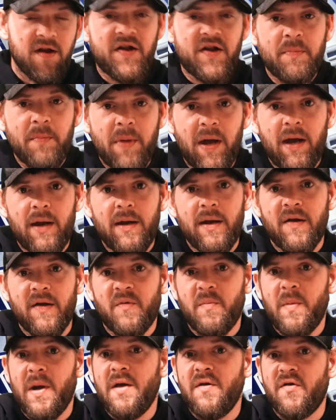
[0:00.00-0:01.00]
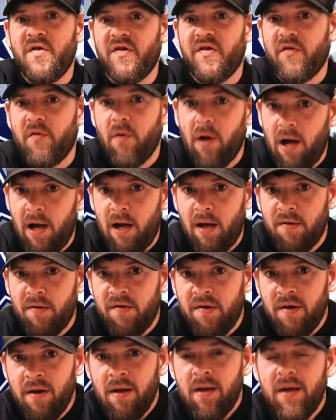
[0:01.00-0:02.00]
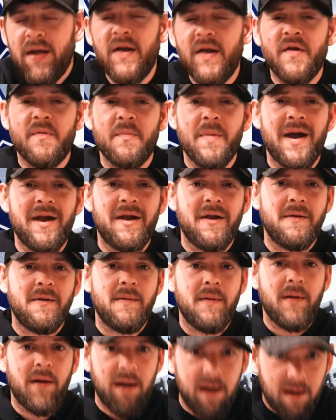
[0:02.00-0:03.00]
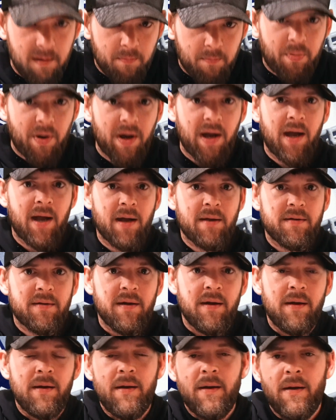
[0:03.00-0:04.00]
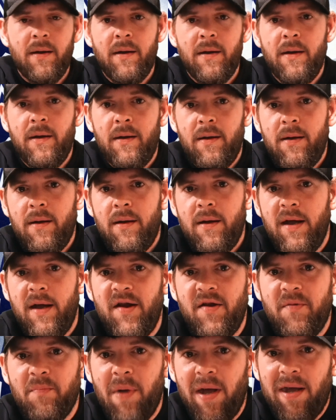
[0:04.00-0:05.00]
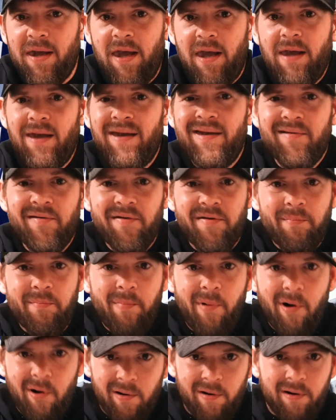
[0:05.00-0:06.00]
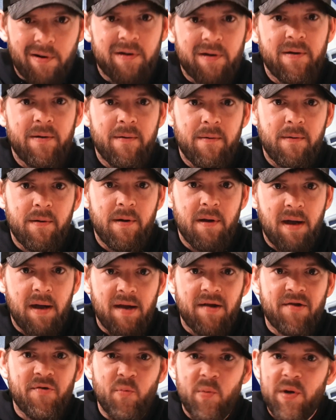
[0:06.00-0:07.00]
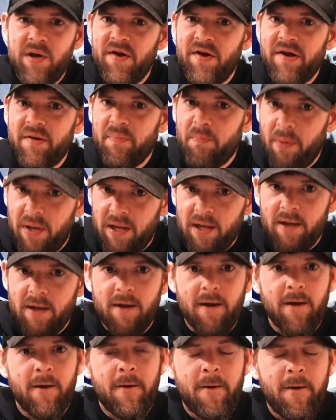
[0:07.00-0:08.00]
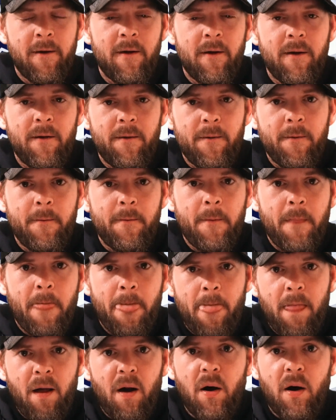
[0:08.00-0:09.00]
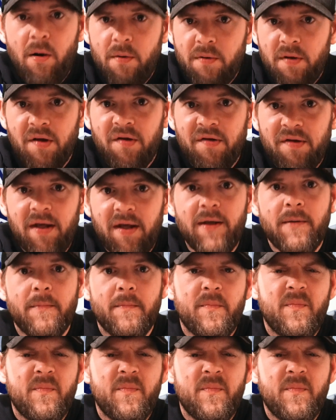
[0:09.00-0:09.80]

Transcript: man has made strides. He's made an impact. He's making his mark as we speak on this team.